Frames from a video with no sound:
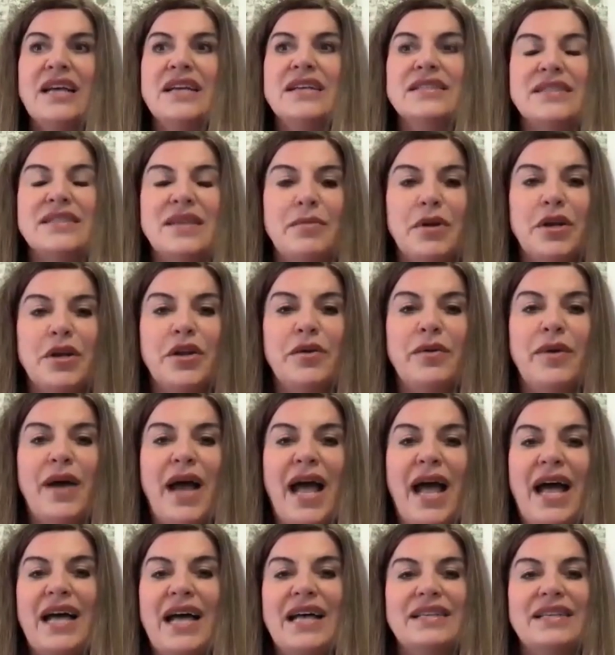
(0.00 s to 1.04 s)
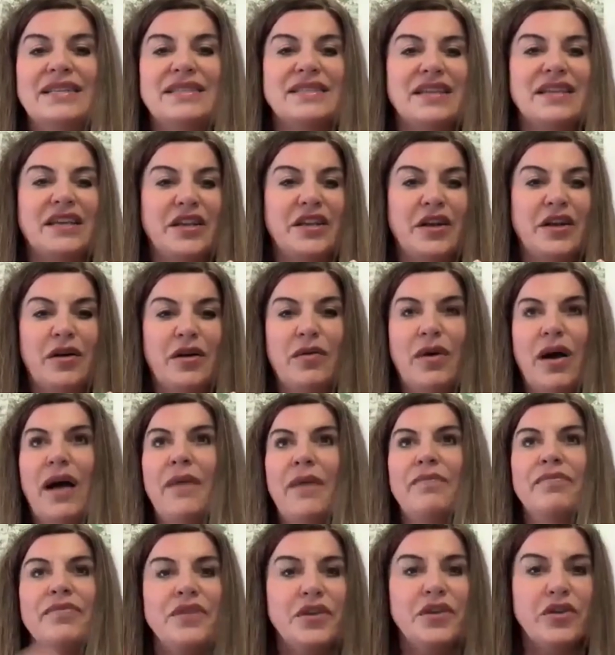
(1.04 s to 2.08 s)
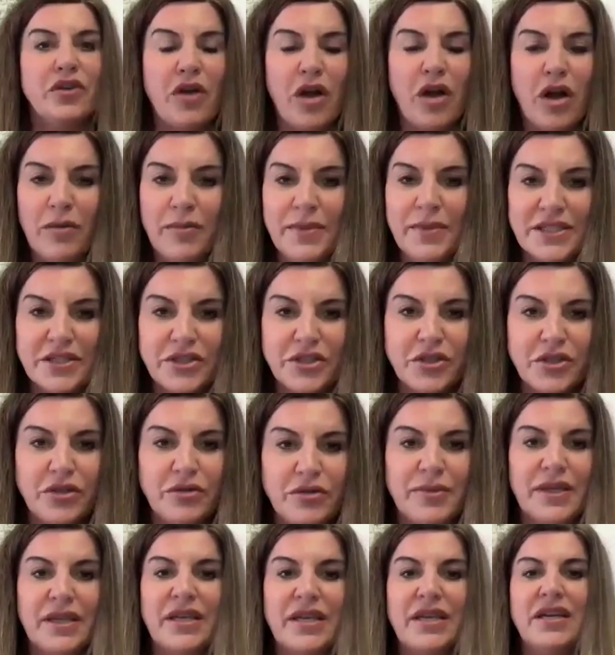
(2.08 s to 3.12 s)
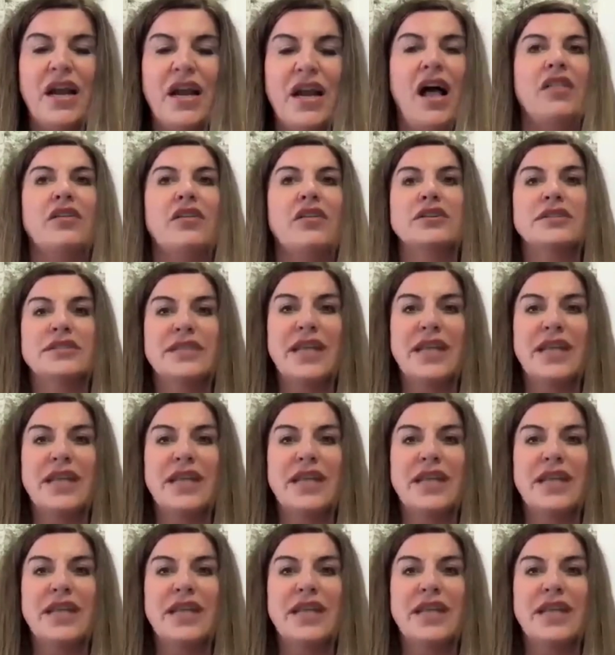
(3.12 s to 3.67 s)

someone who has you know your home is $2 million. Mm-hmm.